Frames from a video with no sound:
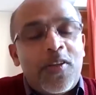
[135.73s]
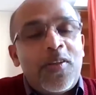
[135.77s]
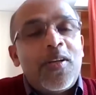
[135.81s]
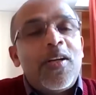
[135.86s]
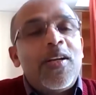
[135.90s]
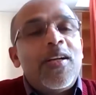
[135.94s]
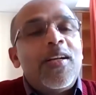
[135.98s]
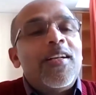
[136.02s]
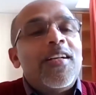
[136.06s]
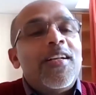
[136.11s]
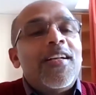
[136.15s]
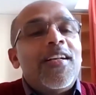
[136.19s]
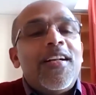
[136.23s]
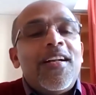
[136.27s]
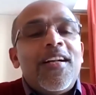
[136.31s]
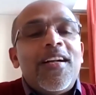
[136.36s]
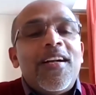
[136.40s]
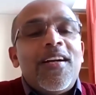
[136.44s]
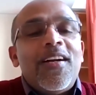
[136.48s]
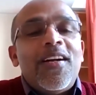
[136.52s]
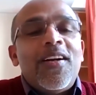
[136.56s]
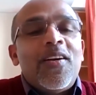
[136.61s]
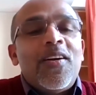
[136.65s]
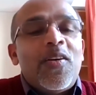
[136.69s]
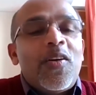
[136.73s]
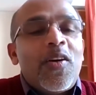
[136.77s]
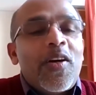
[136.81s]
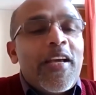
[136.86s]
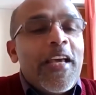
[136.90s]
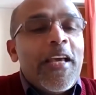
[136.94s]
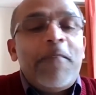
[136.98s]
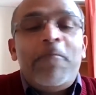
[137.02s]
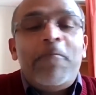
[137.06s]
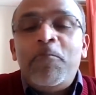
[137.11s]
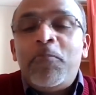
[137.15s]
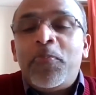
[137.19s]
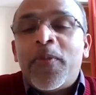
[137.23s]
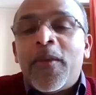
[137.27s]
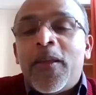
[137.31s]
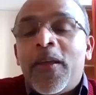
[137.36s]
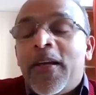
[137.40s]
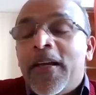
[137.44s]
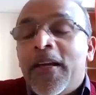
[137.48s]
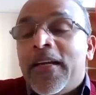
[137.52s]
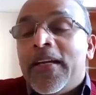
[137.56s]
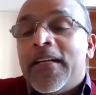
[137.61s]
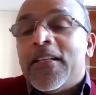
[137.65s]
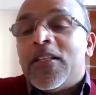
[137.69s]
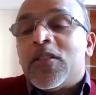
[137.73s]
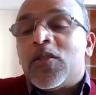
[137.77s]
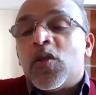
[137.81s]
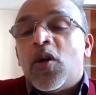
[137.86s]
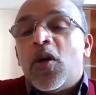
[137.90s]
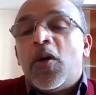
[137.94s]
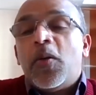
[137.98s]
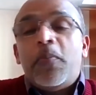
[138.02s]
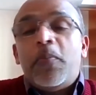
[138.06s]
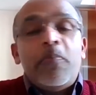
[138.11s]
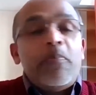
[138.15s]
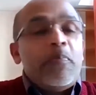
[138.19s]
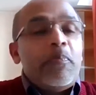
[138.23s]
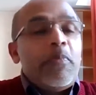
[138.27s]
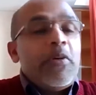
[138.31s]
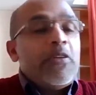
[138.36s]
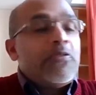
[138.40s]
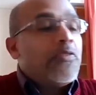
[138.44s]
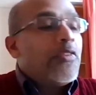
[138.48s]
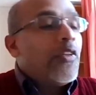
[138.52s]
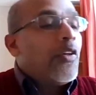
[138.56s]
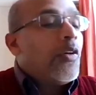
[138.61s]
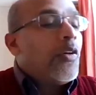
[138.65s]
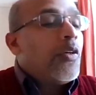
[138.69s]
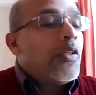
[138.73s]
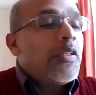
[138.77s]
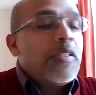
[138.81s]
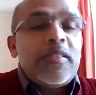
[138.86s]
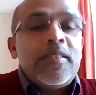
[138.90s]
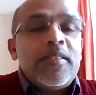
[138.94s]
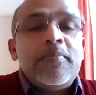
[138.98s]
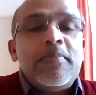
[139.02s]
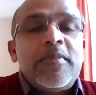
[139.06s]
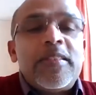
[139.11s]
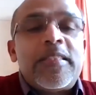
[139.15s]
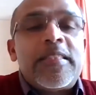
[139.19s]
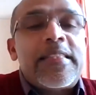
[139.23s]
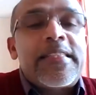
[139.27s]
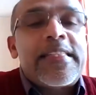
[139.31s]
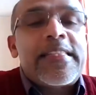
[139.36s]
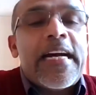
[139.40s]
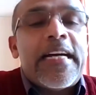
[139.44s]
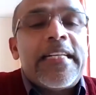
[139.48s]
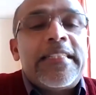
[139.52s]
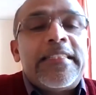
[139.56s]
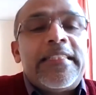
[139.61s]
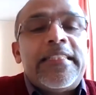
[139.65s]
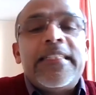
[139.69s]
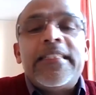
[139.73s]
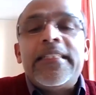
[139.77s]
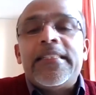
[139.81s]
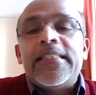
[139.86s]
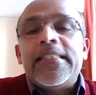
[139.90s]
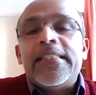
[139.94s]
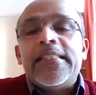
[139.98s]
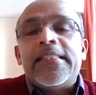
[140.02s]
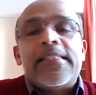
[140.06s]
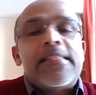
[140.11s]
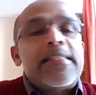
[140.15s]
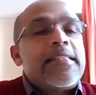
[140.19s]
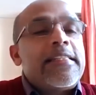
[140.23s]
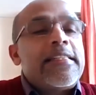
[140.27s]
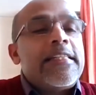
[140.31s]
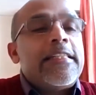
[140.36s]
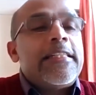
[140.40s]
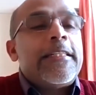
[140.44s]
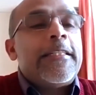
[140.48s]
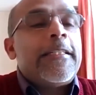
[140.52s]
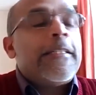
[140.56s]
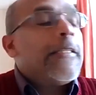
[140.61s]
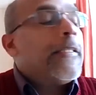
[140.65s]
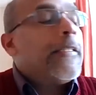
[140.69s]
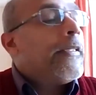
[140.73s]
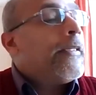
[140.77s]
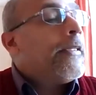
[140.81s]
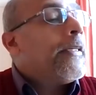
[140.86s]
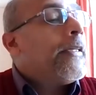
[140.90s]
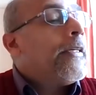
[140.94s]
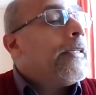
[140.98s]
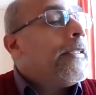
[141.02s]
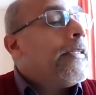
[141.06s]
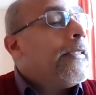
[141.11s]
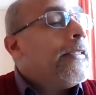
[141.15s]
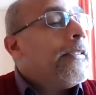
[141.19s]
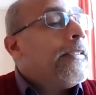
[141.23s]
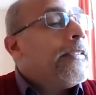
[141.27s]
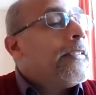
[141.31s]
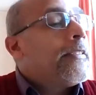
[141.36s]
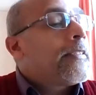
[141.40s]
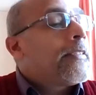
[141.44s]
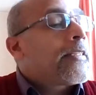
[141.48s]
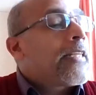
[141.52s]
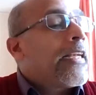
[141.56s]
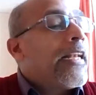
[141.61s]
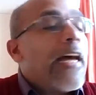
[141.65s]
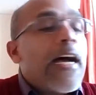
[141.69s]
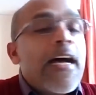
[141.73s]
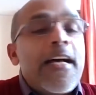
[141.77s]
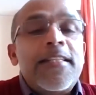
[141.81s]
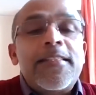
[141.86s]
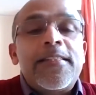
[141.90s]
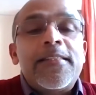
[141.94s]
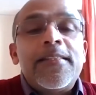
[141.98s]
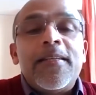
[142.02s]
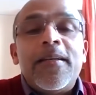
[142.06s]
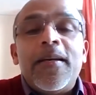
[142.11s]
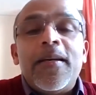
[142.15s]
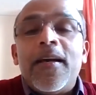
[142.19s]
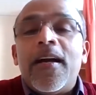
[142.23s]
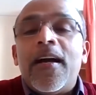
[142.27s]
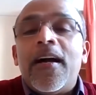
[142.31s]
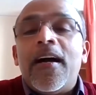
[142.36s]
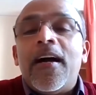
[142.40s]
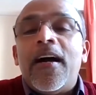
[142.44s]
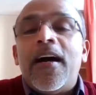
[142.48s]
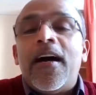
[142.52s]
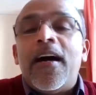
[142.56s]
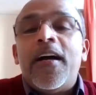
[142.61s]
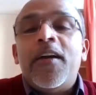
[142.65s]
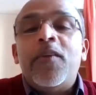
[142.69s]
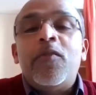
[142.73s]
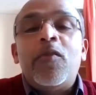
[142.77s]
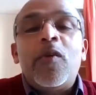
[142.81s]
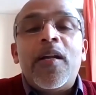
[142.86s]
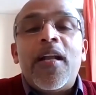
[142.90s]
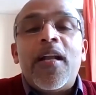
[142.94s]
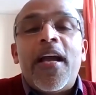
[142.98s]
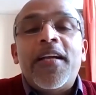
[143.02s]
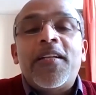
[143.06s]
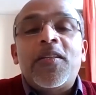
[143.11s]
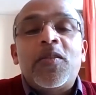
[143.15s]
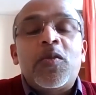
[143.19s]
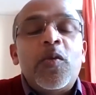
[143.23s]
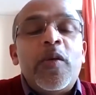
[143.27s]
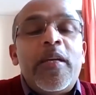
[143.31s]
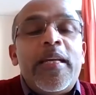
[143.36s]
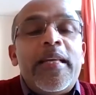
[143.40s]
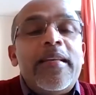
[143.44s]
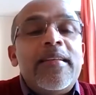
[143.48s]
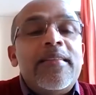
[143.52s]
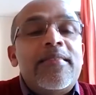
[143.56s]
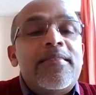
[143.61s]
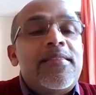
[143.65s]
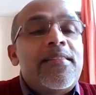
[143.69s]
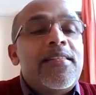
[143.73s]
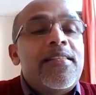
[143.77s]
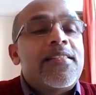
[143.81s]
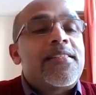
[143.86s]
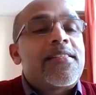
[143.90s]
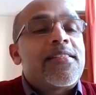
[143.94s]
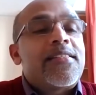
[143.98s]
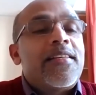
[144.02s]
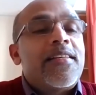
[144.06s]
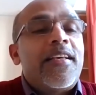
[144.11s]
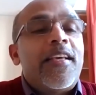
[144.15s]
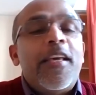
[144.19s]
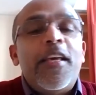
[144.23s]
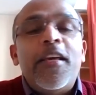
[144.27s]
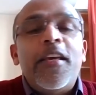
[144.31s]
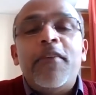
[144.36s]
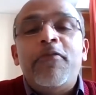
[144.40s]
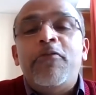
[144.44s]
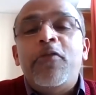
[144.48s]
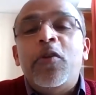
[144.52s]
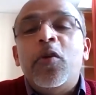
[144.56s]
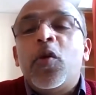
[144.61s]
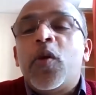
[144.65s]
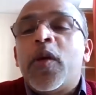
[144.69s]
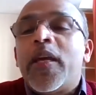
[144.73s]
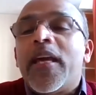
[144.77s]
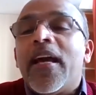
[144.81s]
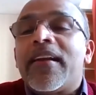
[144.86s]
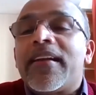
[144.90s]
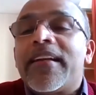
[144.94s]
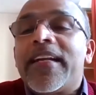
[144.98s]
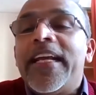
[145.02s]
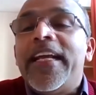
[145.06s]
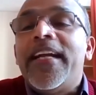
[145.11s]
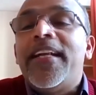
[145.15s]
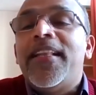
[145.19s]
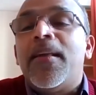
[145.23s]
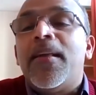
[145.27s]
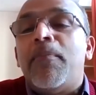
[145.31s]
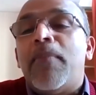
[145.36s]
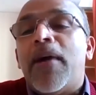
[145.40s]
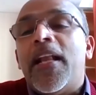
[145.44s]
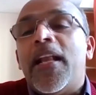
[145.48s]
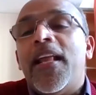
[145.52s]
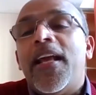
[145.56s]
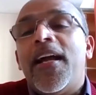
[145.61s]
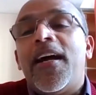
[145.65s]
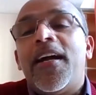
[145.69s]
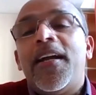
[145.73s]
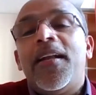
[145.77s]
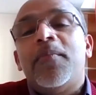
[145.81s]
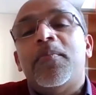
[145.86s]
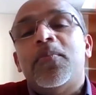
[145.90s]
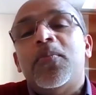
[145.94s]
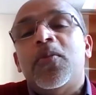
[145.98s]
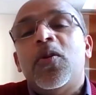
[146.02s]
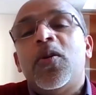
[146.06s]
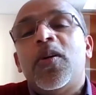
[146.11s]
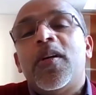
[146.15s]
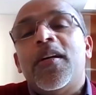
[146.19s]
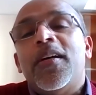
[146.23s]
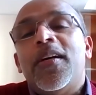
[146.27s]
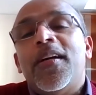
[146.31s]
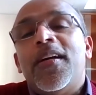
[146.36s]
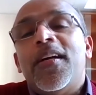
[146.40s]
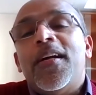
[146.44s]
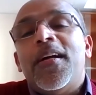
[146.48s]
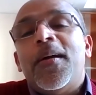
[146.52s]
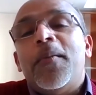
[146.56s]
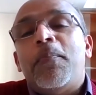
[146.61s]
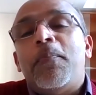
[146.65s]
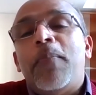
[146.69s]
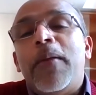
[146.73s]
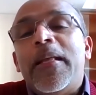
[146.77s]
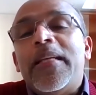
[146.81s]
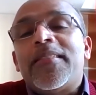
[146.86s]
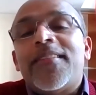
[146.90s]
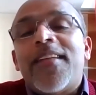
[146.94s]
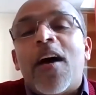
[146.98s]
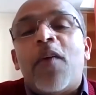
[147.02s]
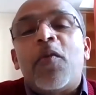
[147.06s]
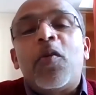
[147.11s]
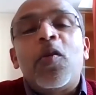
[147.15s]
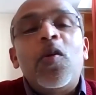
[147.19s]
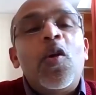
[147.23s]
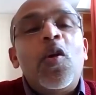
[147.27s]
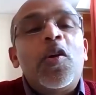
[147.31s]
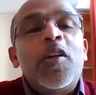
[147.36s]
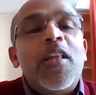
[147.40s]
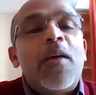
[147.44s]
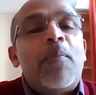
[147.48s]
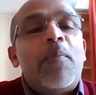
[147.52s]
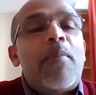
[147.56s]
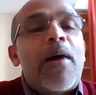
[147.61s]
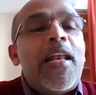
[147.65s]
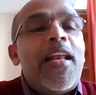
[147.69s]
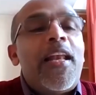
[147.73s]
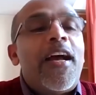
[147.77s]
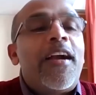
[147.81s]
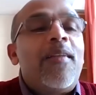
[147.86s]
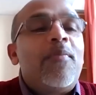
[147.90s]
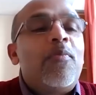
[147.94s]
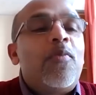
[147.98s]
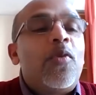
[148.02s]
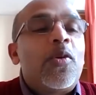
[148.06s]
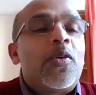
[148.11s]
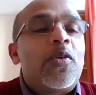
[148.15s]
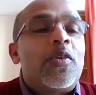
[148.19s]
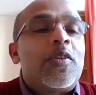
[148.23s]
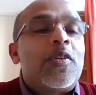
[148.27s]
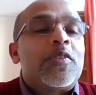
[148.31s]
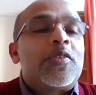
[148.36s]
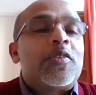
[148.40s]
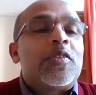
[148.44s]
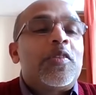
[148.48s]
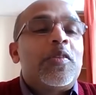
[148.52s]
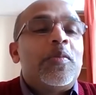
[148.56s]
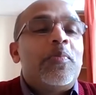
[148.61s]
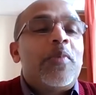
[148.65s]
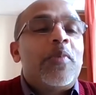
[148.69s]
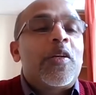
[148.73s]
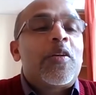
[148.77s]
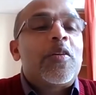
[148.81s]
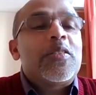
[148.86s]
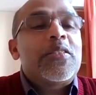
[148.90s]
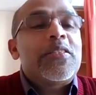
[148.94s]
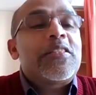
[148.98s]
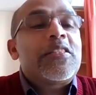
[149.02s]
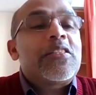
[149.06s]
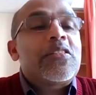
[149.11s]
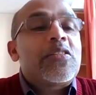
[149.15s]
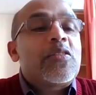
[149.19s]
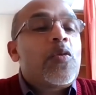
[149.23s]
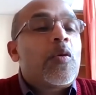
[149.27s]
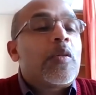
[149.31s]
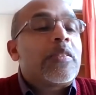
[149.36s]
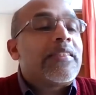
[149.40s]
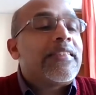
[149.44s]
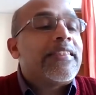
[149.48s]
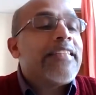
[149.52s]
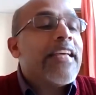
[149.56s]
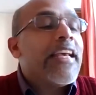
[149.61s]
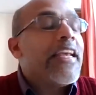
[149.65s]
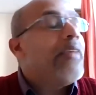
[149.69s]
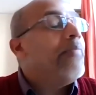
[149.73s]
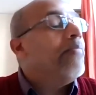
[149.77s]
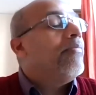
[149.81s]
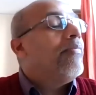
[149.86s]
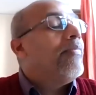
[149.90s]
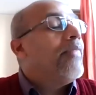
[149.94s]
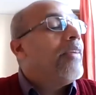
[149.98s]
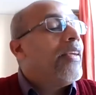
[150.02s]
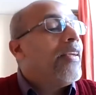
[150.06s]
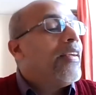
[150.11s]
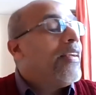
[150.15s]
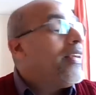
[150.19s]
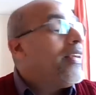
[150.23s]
Father. Okay. So before starting this, uh, this class, I would like to insist if you can read the Malayalam book, please download the Malayalam book also because it's not same.